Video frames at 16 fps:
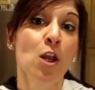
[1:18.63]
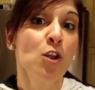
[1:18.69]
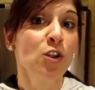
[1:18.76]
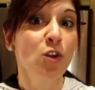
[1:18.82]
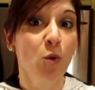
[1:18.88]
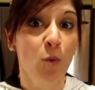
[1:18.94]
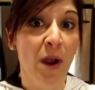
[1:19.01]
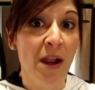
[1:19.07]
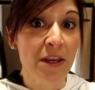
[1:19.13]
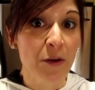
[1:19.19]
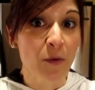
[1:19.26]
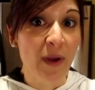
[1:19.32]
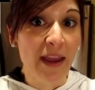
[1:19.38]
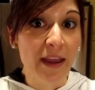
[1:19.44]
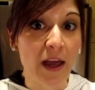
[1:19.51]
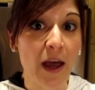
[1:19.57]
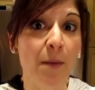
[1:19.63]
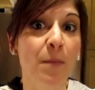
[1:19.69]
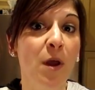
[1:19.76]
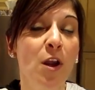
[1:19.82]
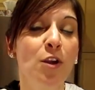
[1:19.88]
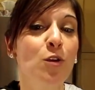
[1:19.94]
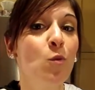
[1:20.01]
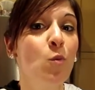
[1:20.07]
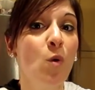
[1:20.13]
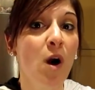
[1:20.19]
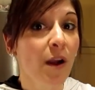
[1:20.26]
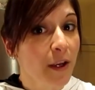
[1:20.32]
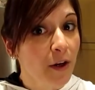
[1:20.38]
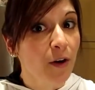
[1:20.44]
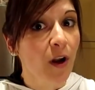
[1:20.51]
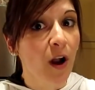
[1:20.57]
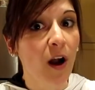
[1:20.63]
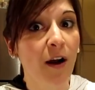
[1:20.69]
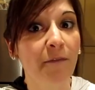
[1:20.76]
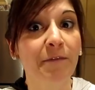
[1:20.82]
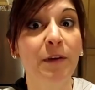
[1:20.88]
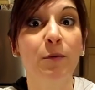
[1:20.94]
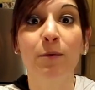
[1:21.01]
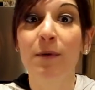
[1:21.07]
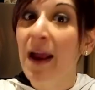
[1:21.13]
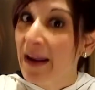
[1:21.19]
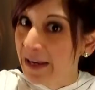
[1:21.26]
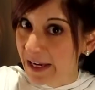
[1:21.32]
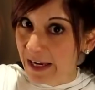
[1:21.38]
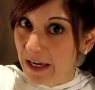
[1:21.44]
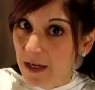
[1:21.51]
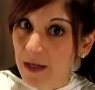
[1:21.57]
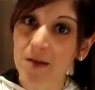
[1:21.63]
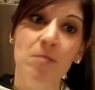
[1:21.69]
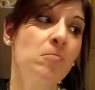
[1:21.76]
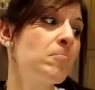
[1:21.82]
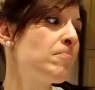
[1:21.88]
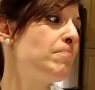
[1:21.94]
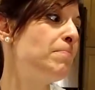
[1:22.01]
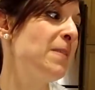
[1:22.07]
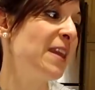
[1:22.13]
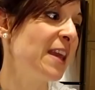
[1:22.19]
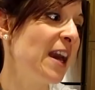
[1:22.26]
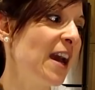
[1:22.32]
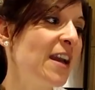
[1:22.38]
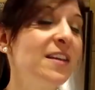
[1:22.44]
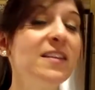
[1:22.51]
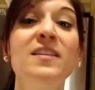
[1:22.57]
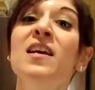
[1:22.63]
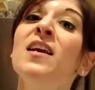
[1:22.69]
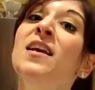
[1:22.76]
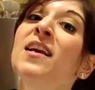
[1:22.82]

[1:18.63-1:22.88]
So when you wake up, you want your coffee ready because